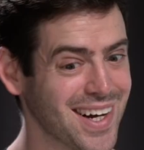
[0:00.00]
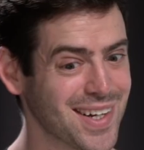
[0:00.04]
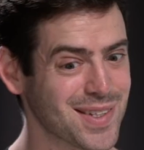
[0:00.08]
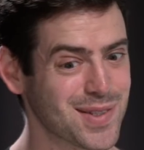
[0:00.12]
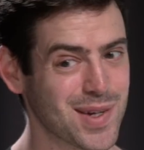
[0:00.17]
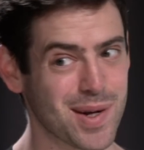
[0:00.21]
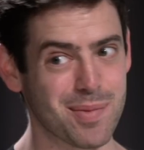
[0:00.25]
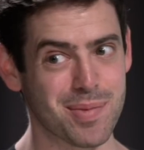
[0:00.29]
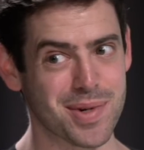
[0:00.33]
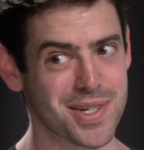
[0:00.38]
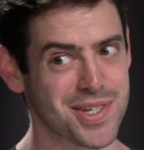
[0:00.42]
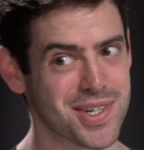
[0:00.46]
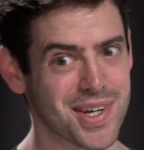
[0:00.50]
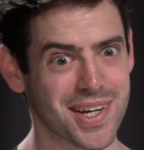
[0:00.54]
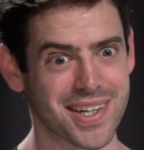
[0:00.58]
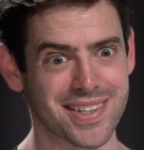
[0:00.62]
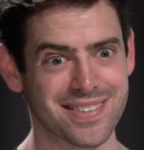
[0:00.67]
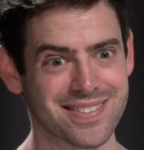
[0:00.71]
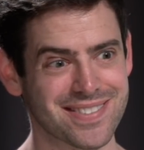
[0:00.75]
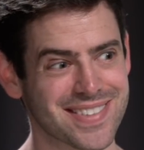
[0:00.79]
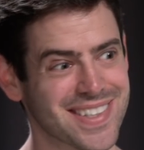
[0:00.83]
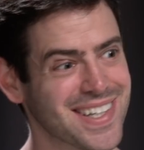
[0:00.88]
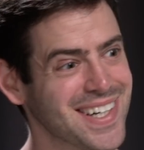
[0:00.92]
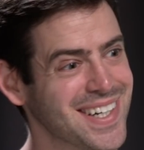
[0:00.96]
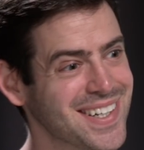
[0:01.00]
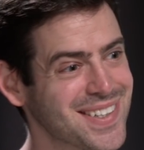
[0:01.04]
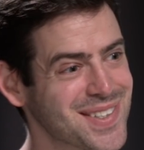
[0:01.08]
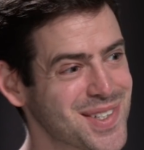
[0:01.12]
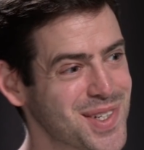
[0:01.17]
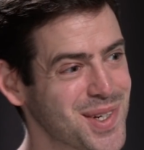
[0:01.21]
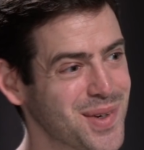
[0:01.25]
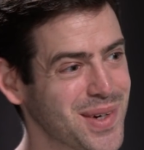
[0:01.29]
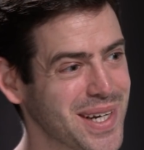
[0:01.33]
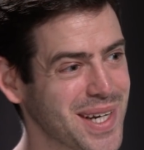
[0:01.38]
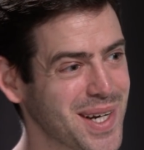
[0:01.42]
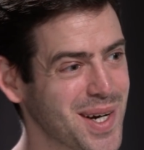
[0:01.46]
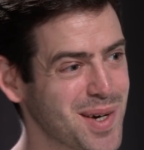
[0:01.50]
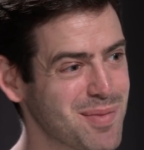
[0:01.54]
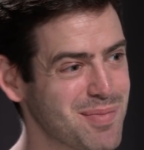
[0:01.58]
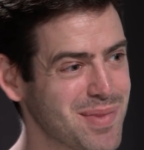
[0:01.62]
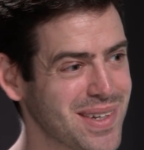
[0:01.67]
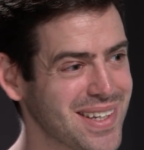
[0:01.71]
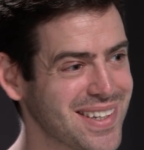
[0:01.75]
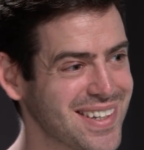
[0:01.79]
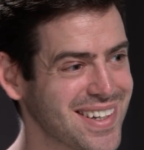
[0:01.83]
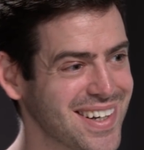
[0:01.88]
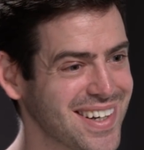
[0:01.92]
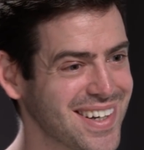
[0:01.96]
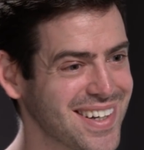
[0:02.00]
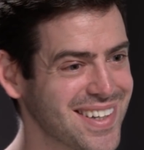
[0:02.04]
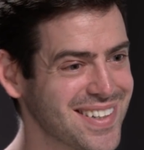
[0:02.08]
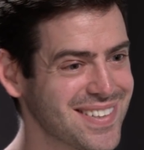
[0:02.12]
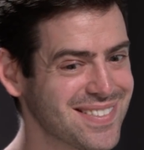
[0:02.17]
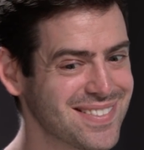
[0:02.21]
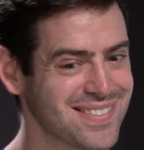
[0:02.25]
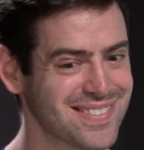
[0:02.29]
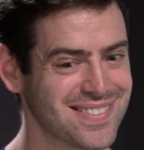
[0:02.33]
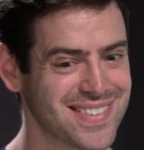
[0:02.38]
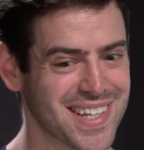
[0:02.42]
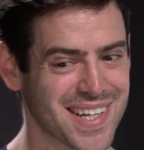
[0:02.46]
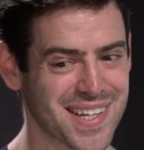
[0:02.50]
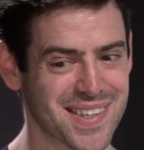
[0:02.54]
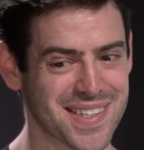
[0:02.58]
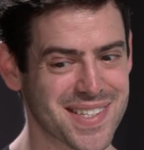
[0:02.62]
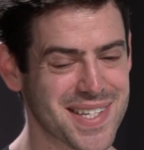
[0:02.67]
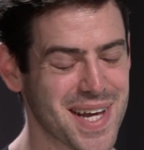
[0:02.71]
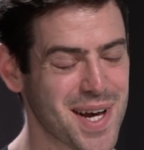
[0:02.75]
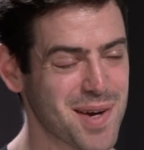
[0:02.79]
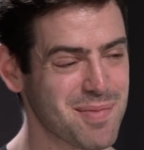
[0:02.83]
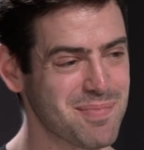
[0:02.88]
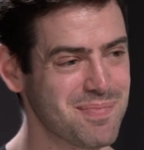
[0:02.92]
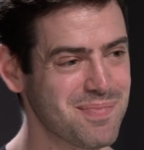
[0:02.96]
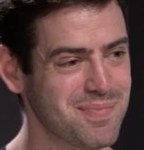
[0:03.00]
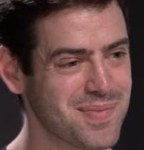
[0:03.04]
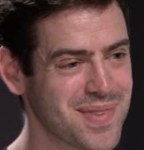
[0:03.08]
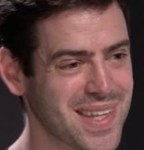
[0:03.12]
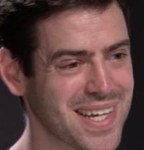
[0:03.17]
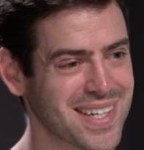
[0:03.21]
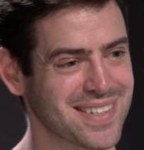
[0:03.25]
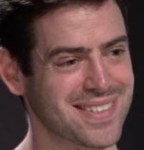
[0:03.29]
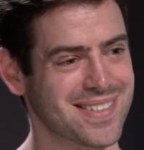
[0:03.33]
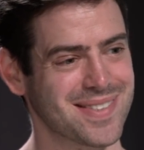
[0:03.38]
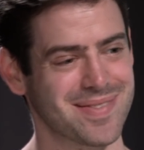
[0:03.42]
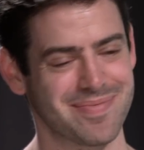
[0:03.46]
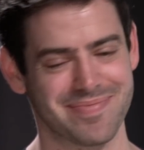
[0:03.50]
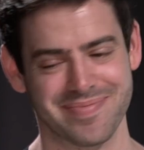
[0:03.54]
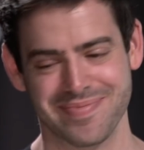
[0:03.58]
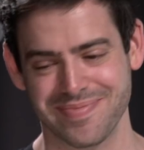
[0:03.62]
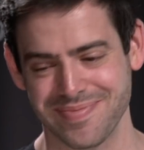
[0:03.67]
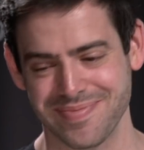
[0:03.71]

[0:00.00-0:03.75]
So I appreciate y'all showing up and taking the time. Thanks.